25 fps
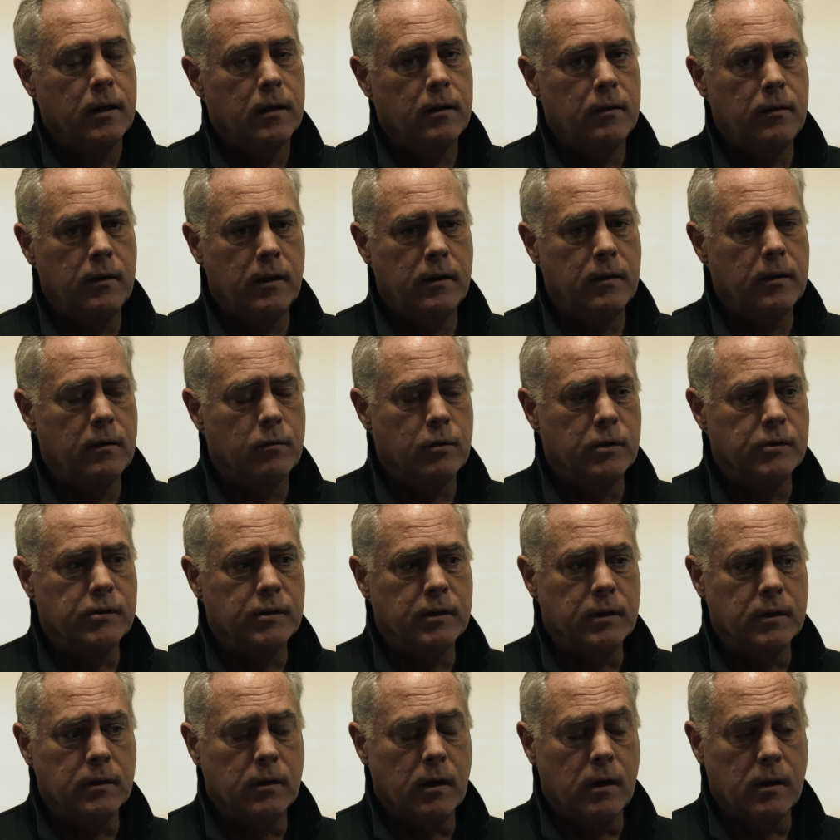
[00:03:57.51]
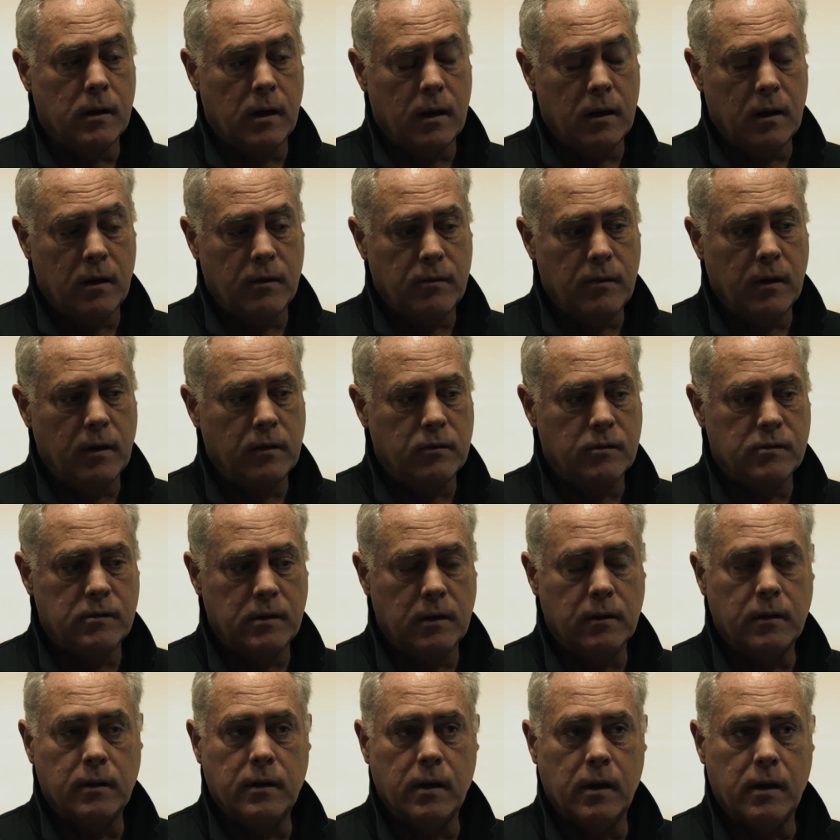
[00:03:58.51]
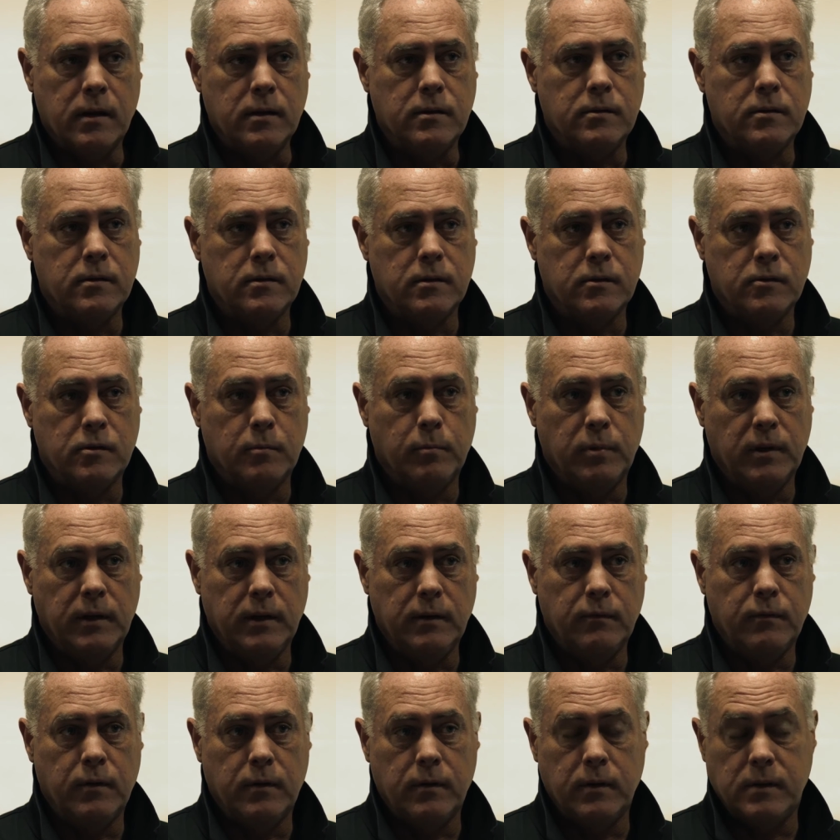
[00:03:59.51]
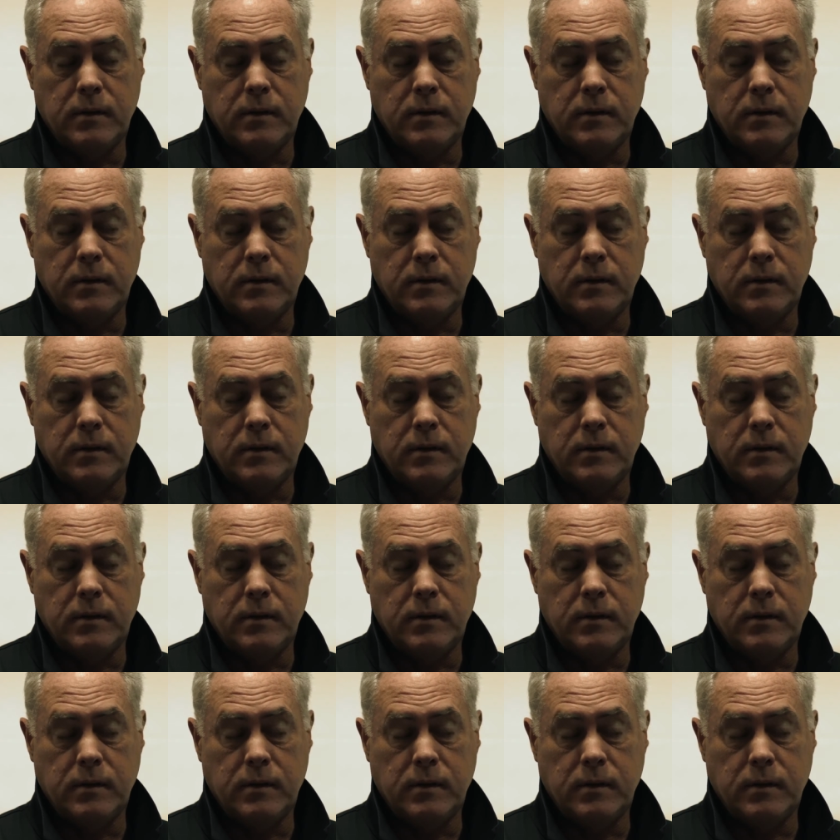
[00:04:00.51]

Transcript: Then there was and I think still the case, there's a belief in the